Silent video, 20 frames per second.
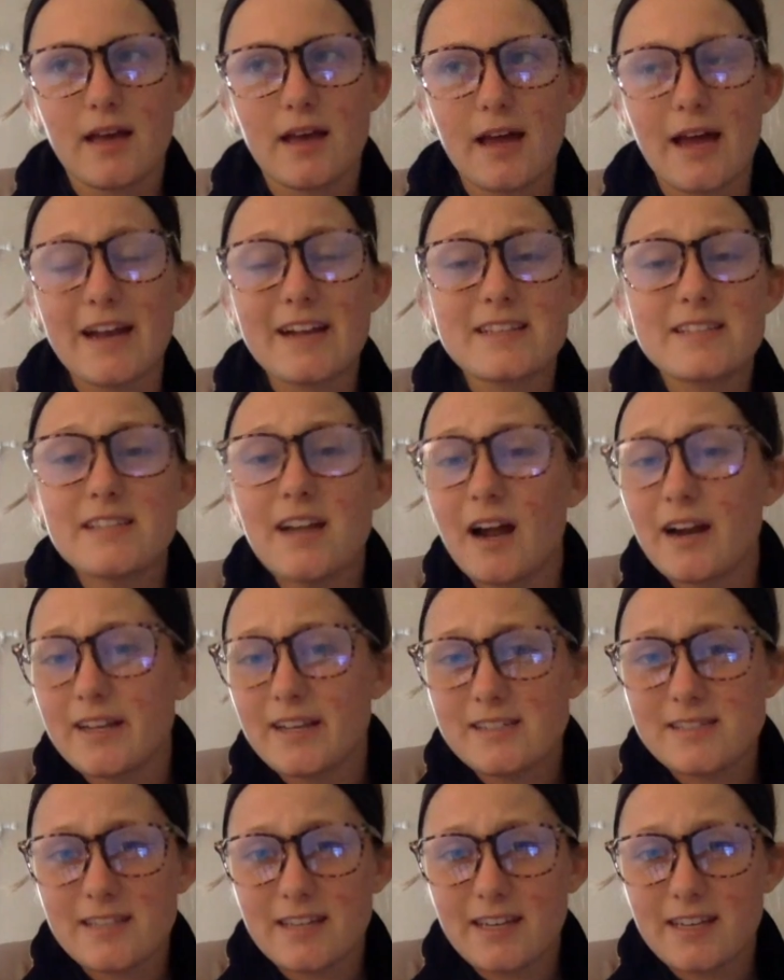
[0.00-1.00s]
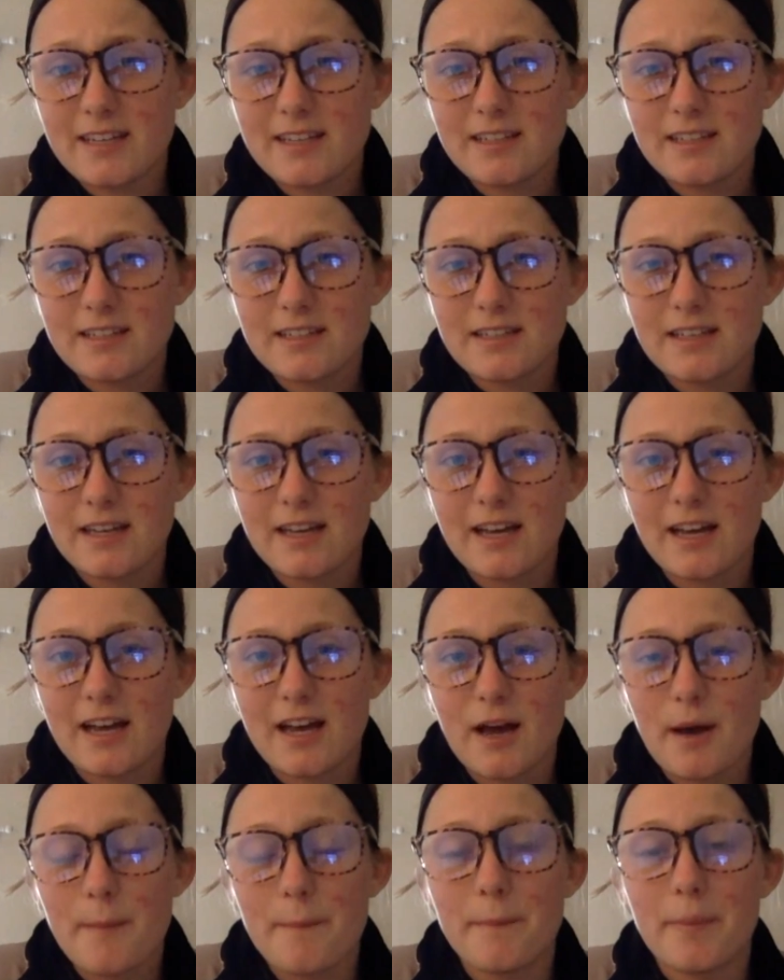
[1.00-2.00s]
And it's not easy,
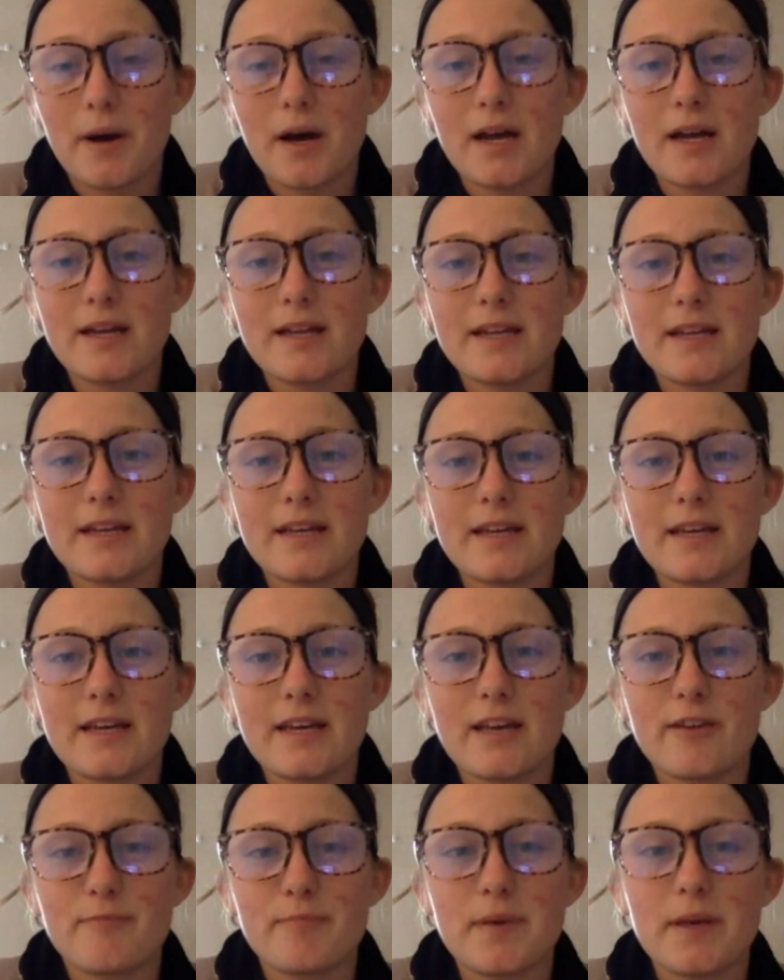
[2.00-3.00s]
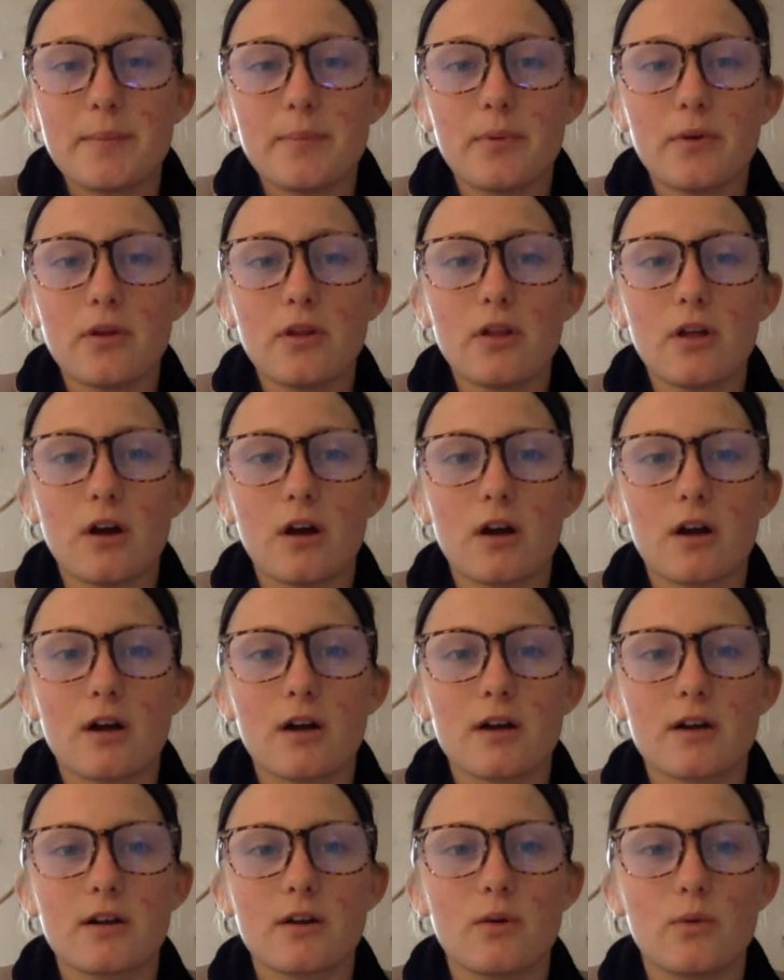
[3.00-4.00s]
but if people
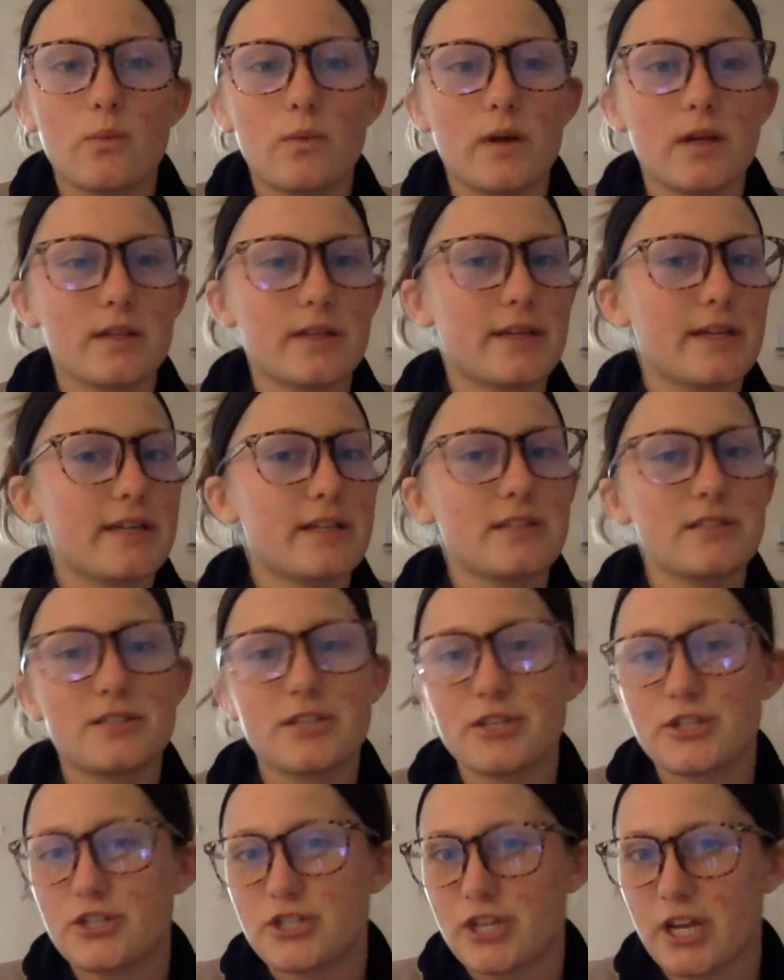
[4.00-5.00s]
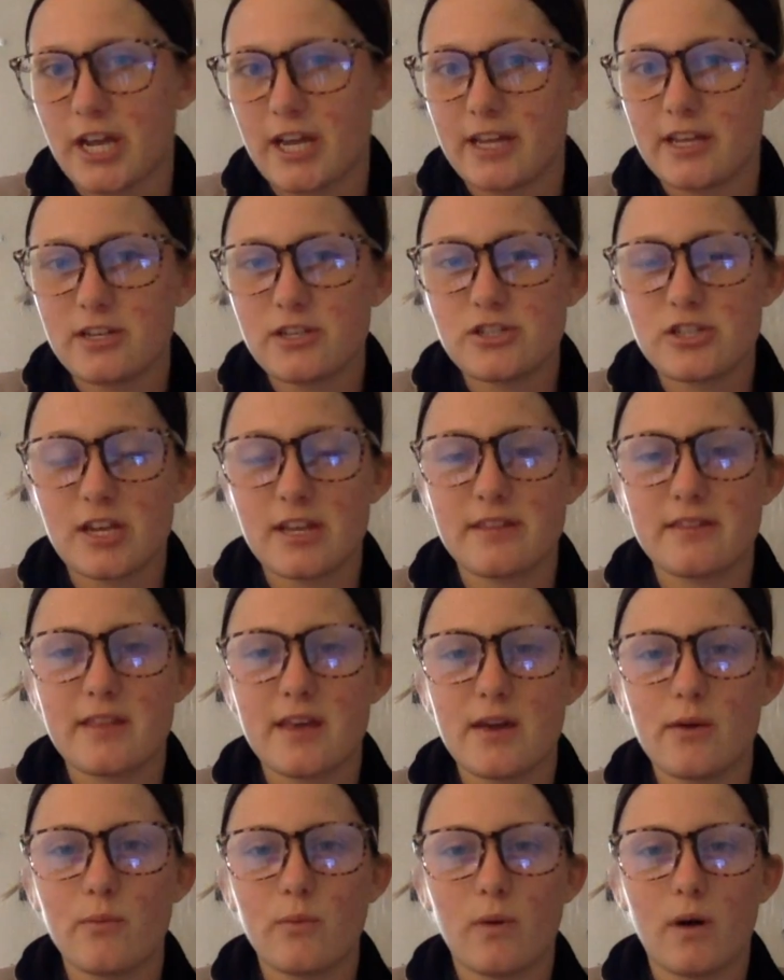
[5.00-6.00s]
are willing to change and
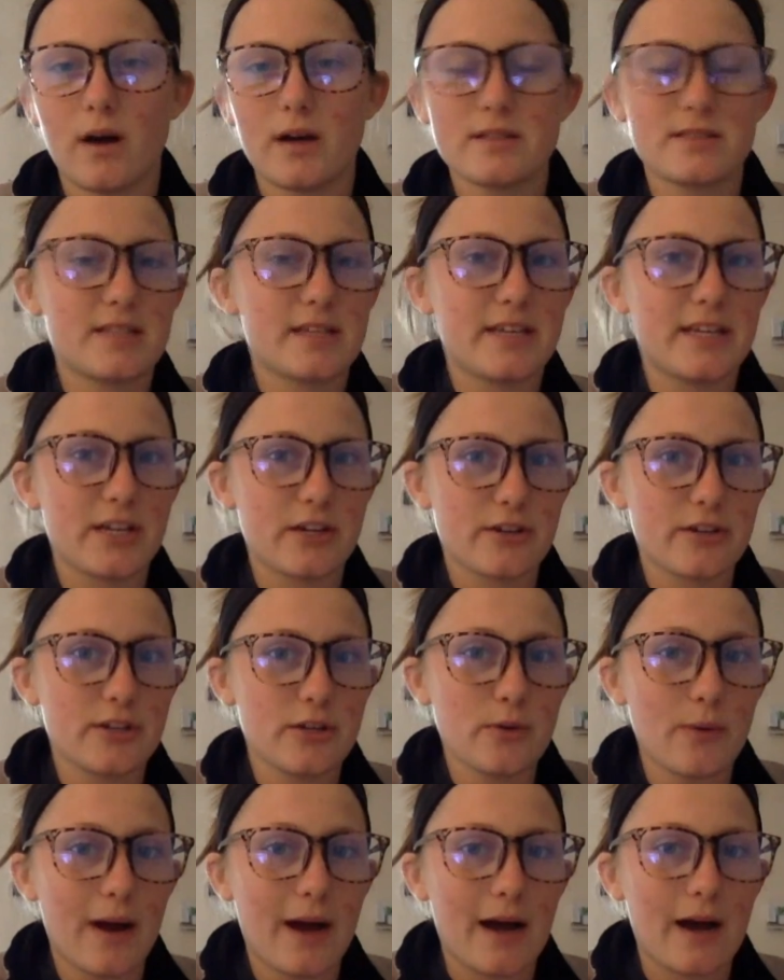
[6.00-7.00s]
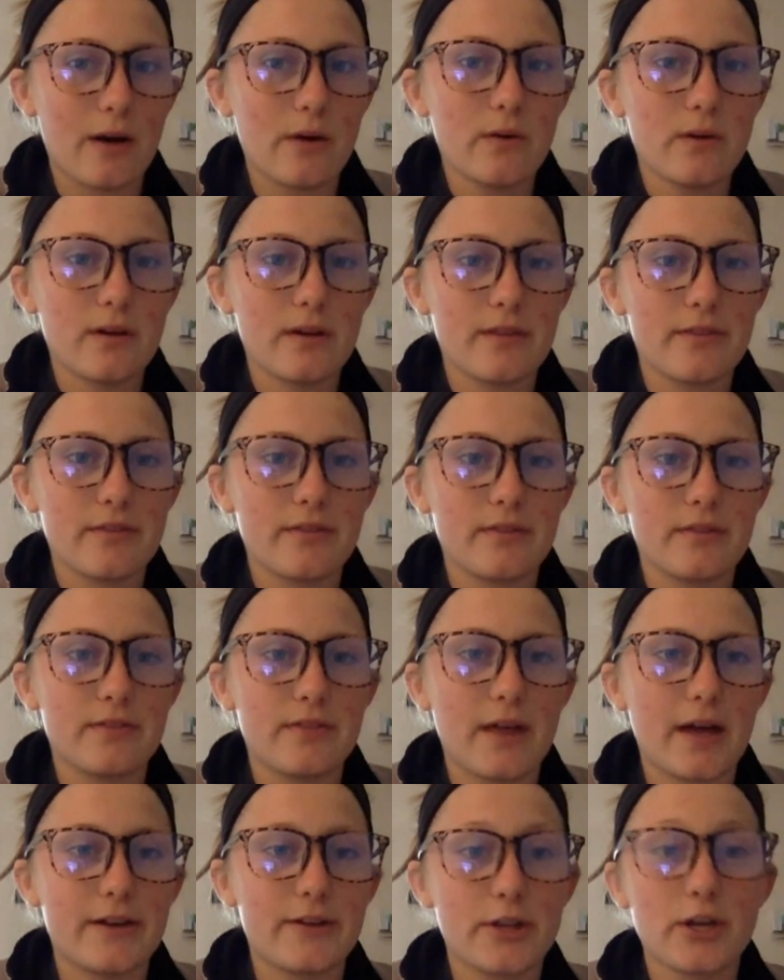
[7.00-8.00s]
they want to hear you out,
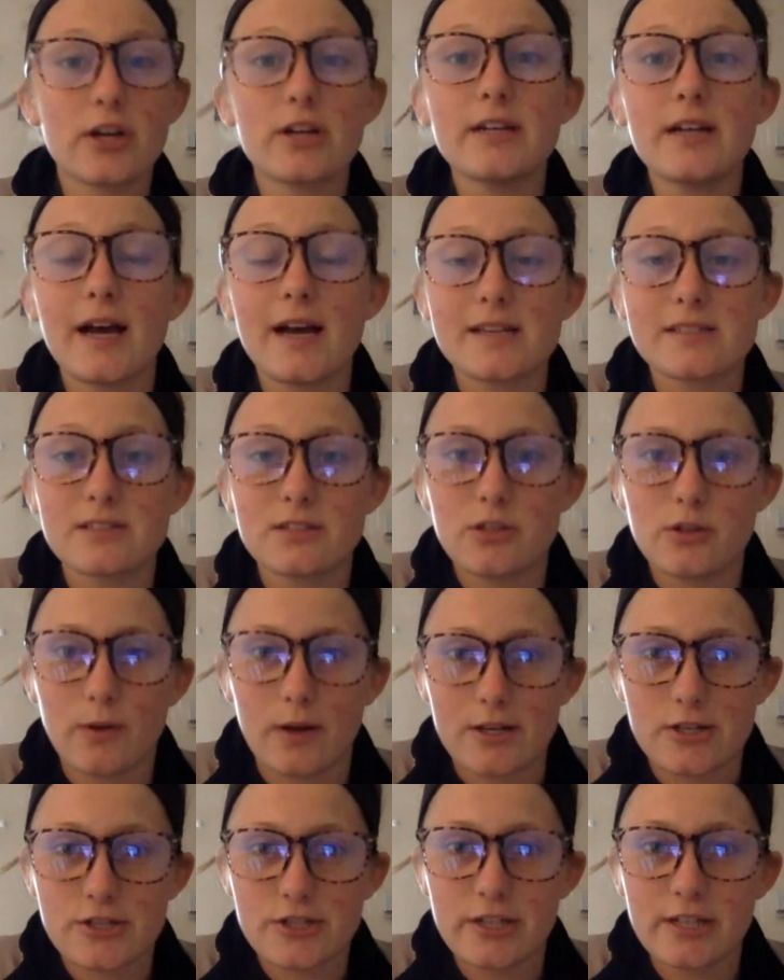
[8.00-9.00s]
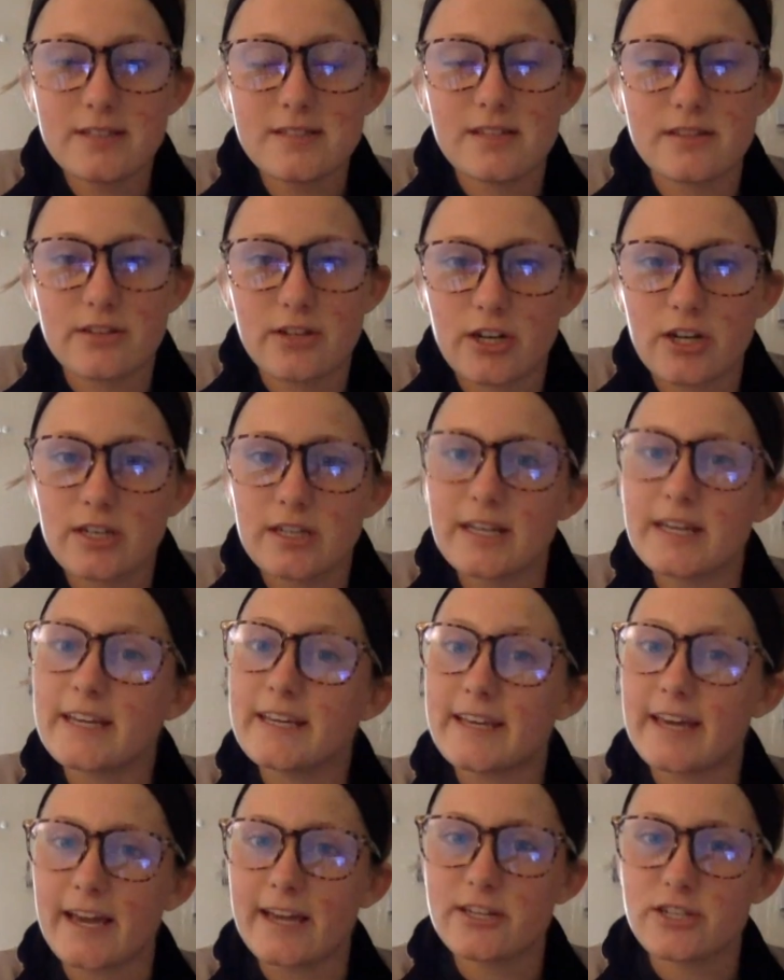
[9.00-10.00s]
then they're going to ask you questions and they're going to
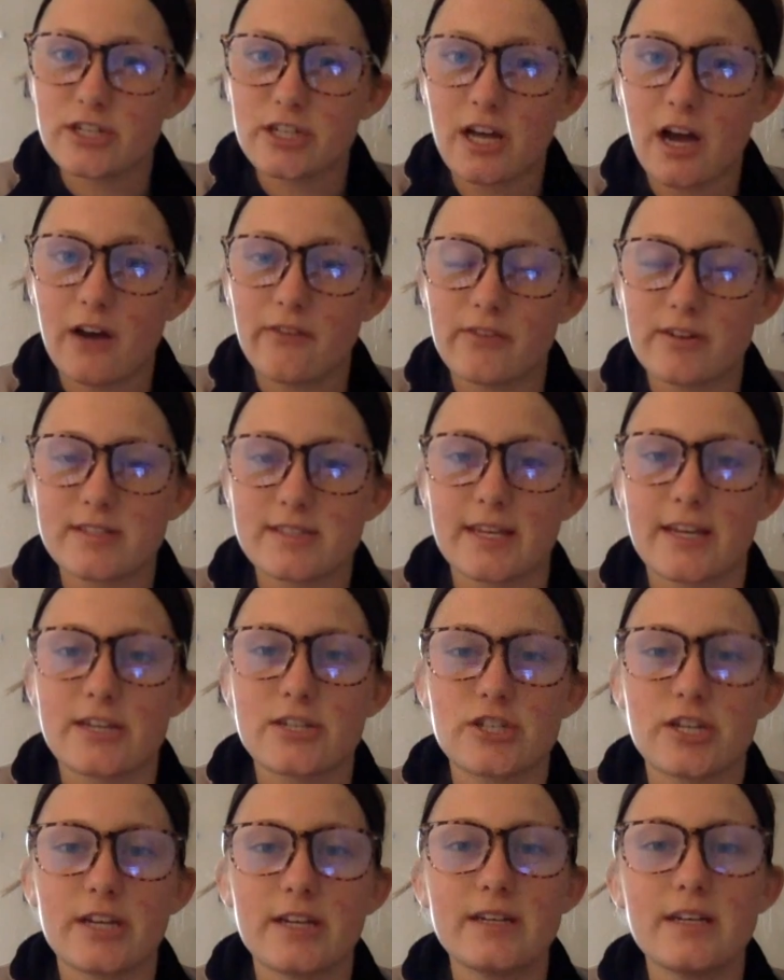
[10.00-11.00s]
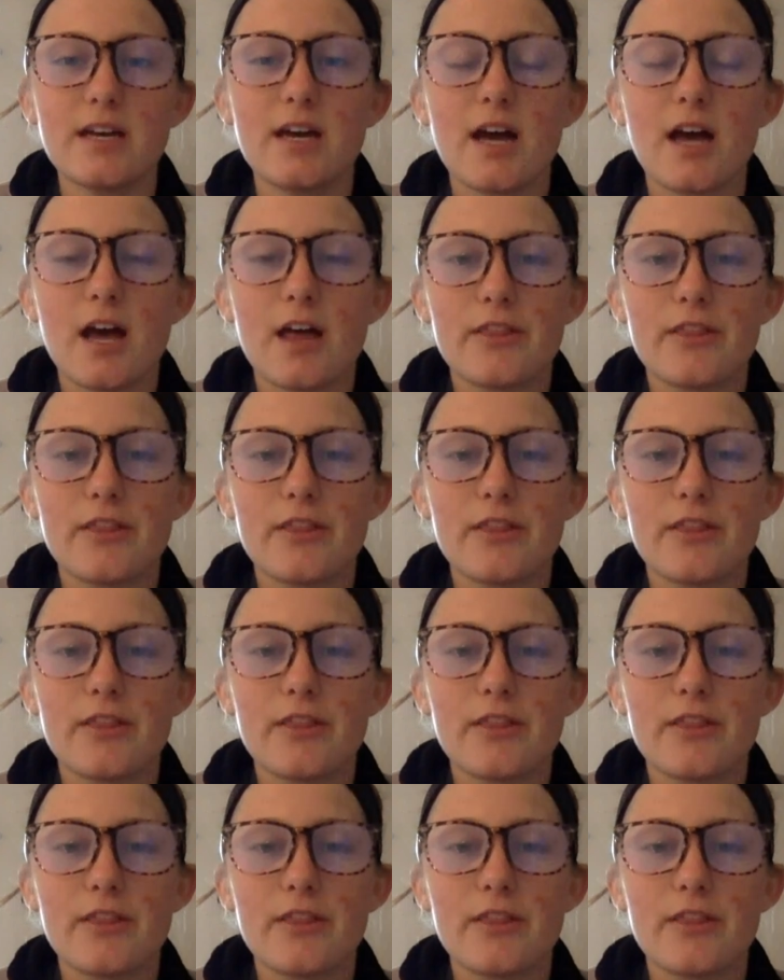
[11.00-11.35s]
engage in conversation.